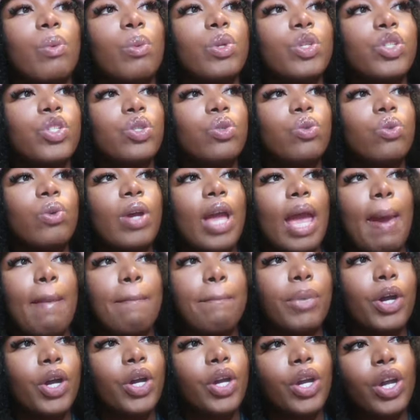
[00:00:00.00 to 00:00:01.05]
we went to had
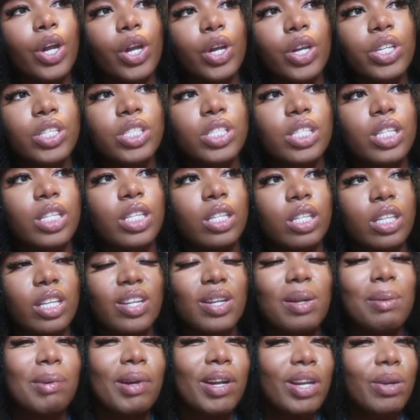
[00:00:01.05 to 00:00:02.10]
burgers.
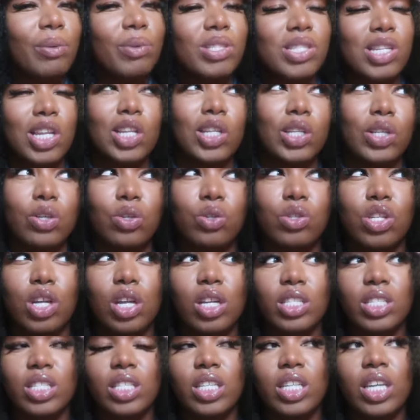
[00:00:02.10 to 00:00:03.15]
The burger was a little
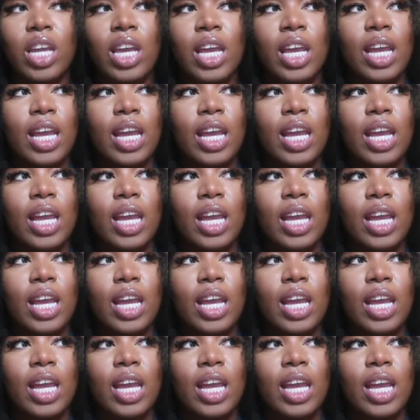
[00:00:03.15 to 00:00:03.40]
salty,